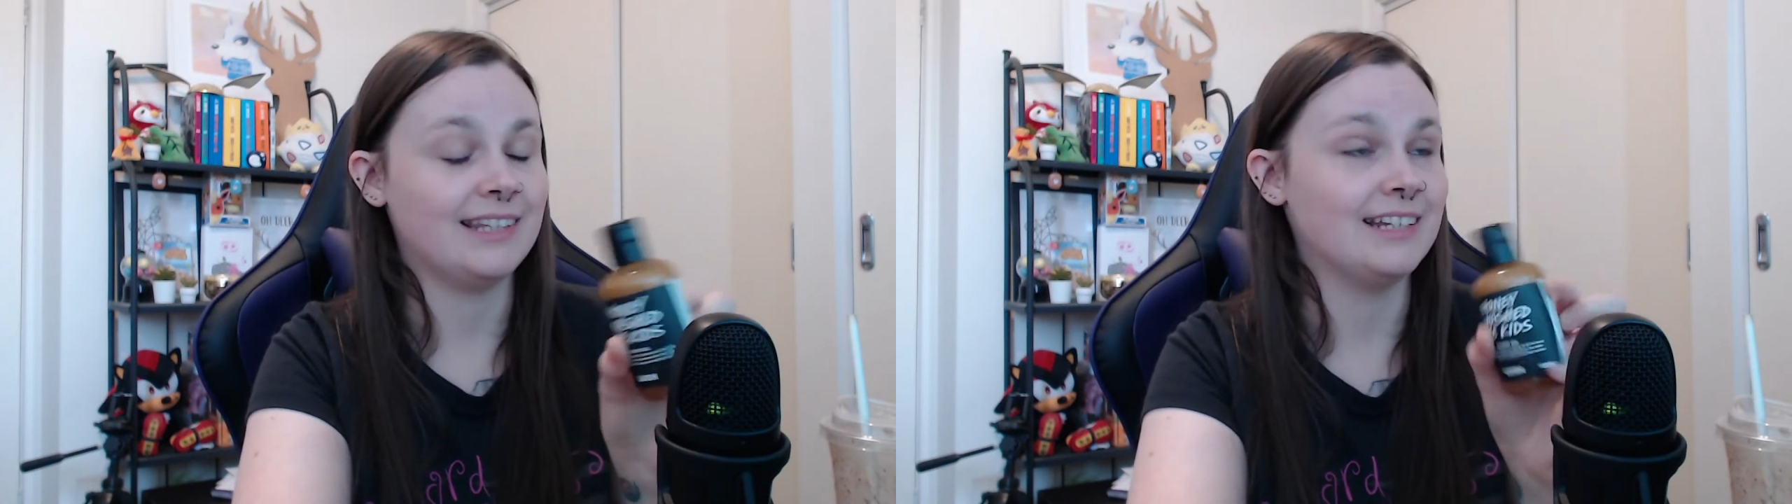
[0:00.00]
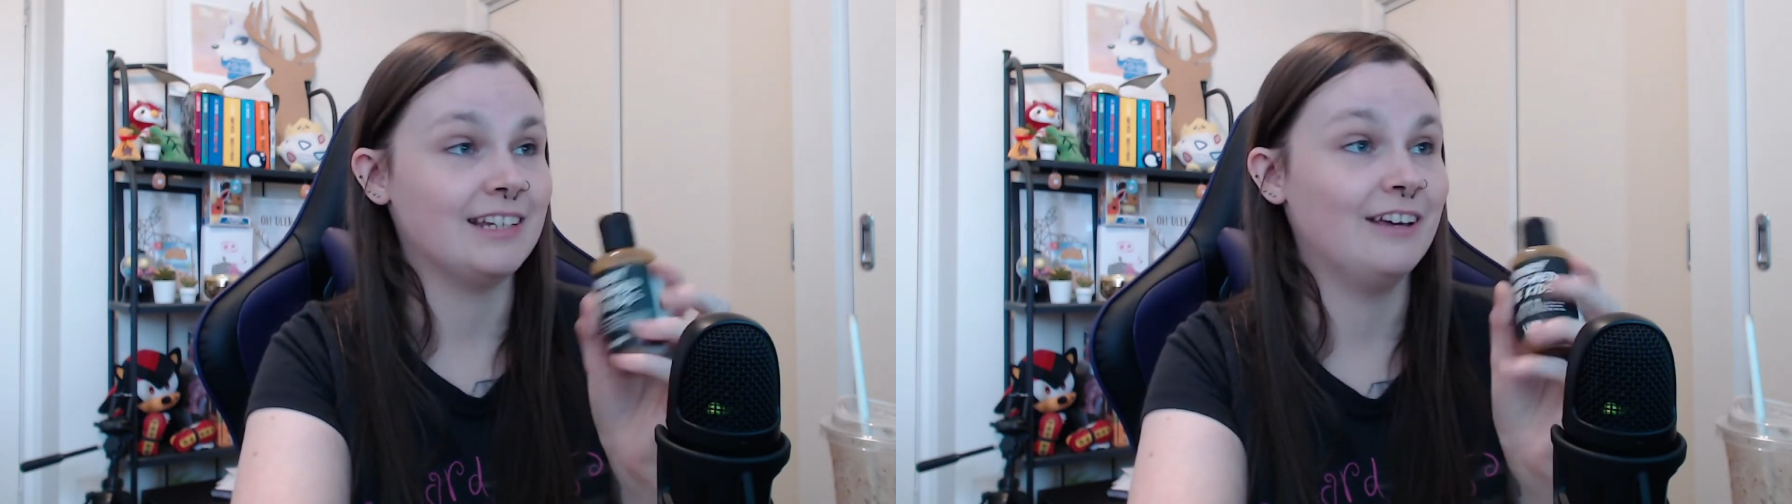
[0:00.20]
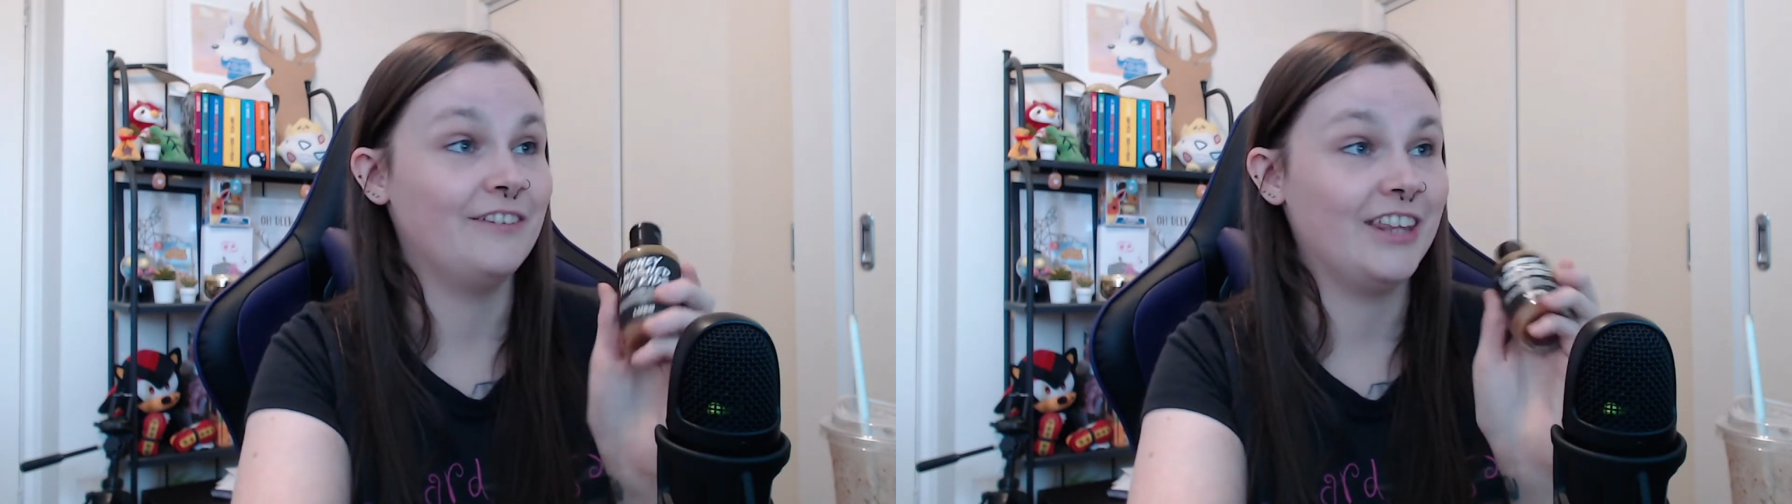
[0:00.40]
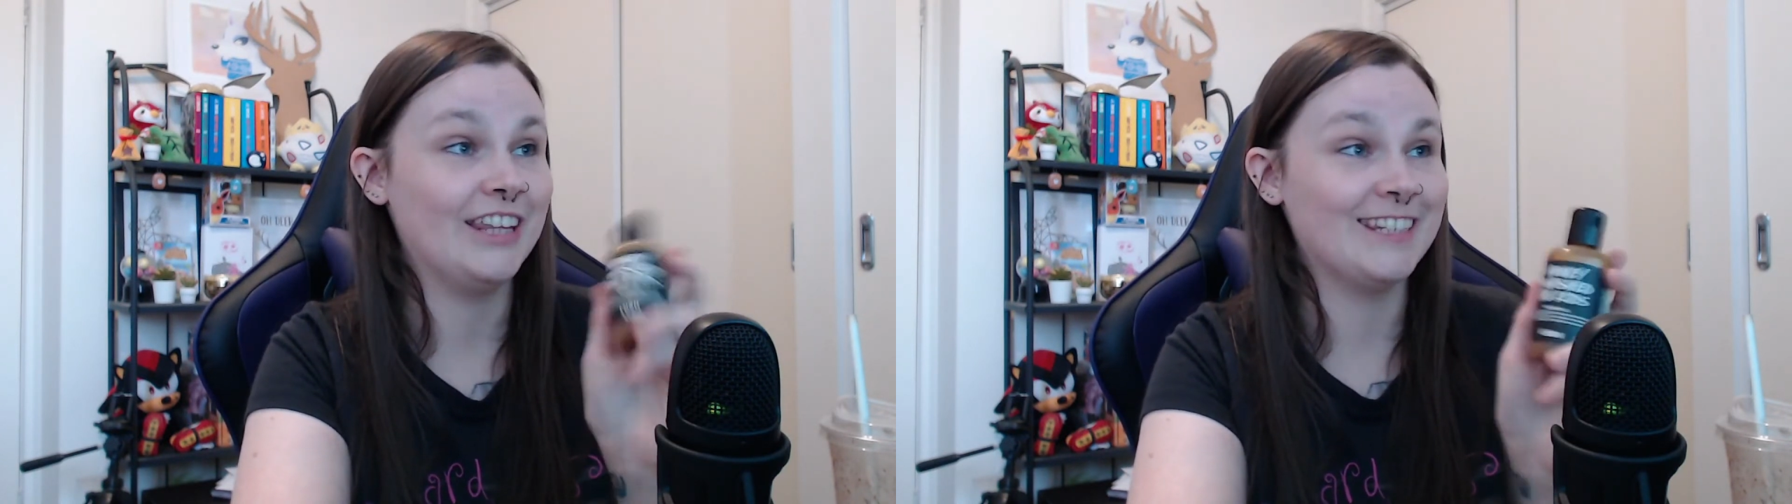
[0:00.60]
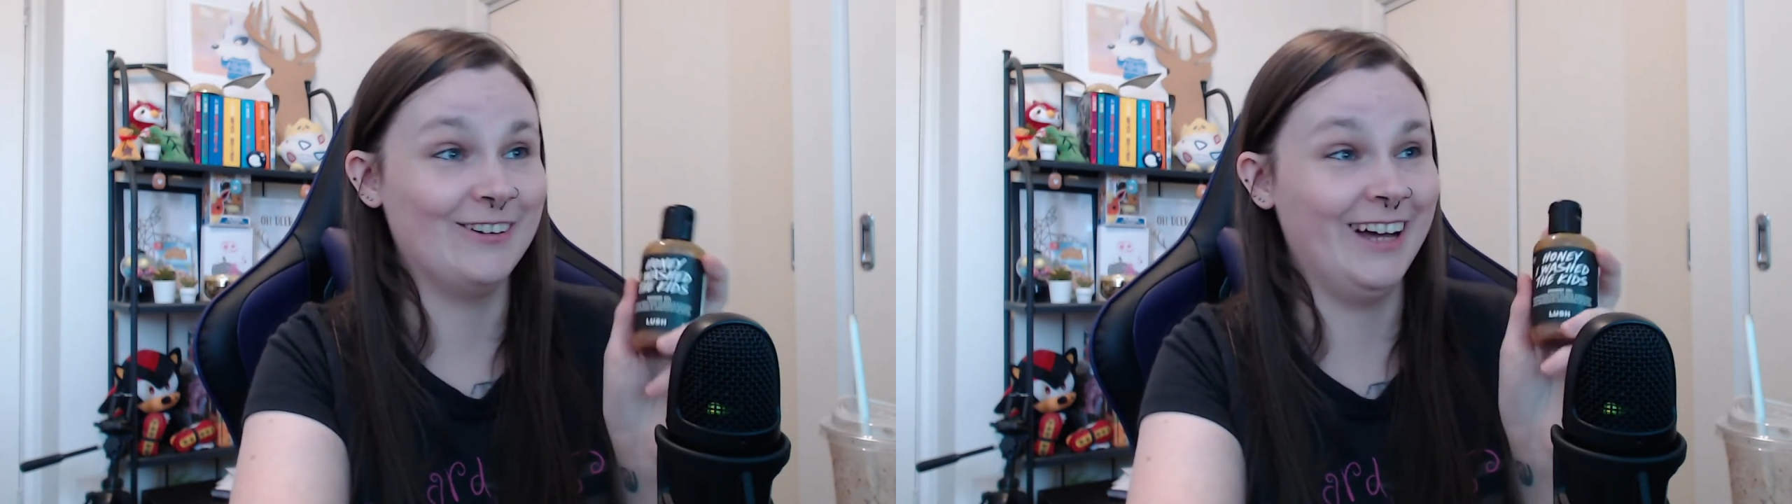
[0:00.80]
scent of
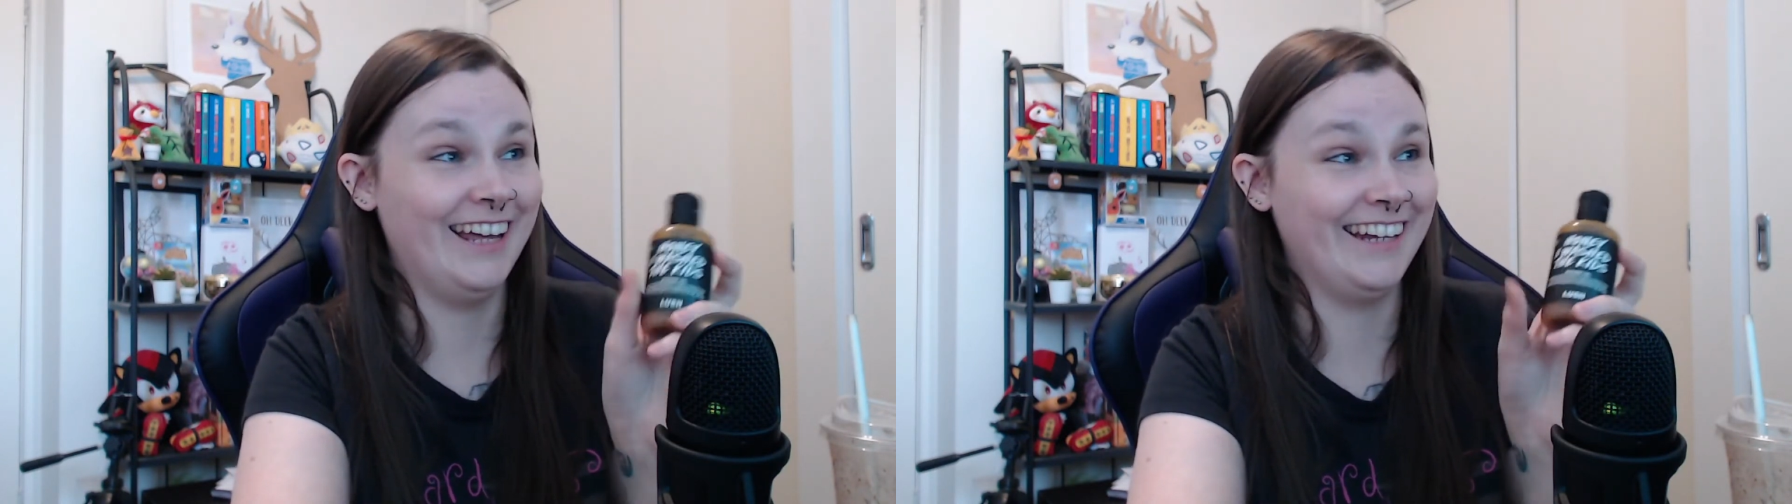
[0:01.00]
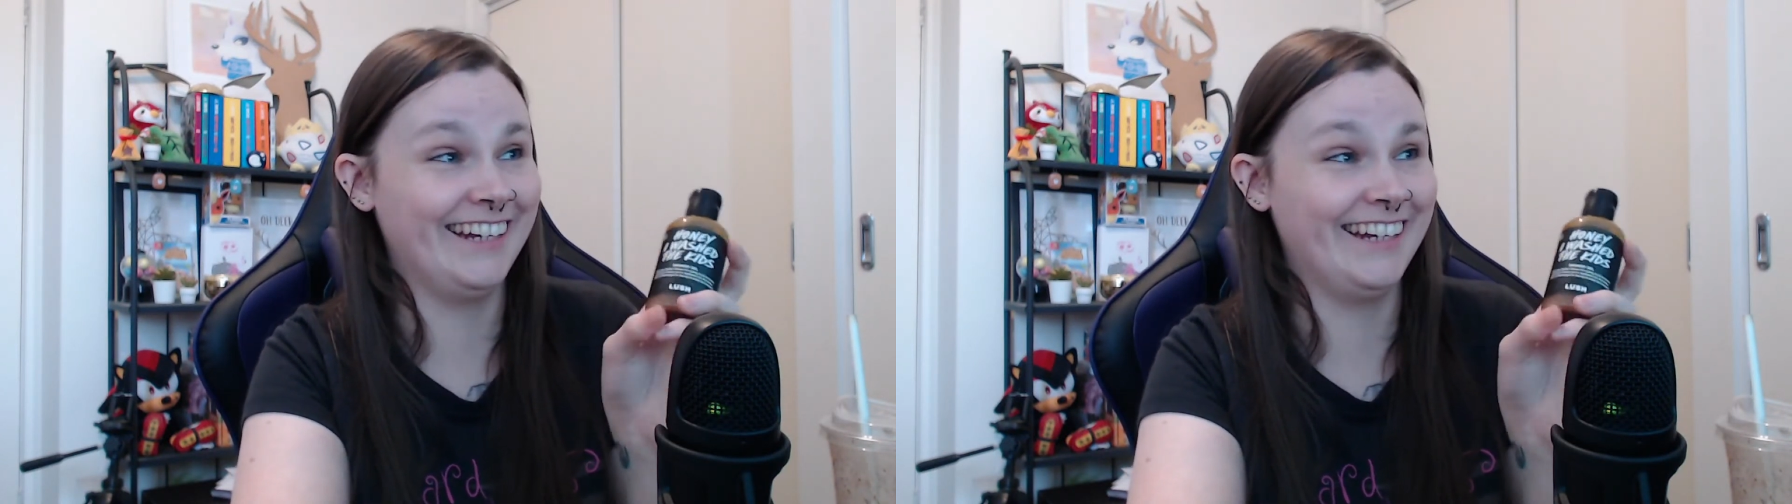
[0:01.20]
this one.